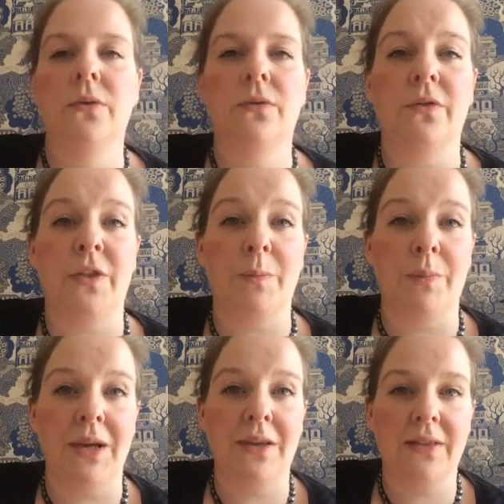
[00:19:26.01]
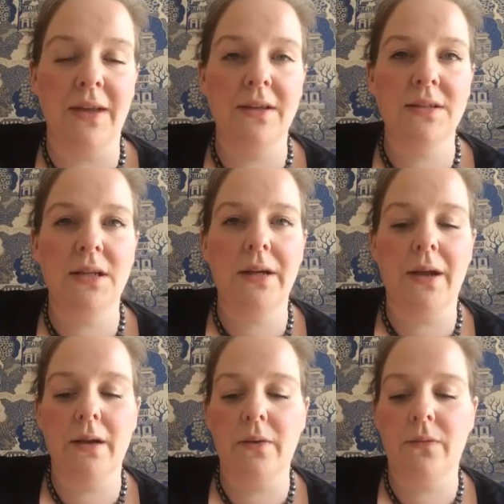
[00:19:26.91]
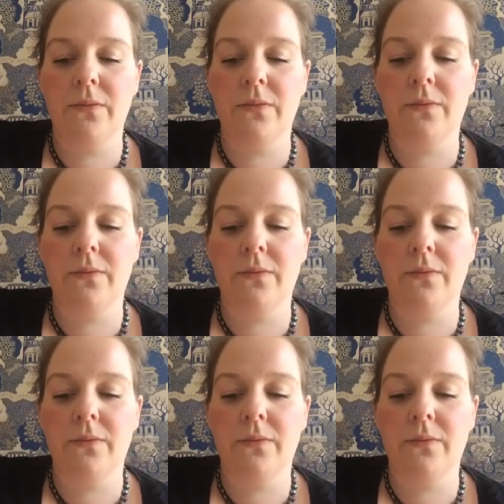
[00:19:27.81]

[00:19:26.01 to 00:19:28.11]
for the big things in life,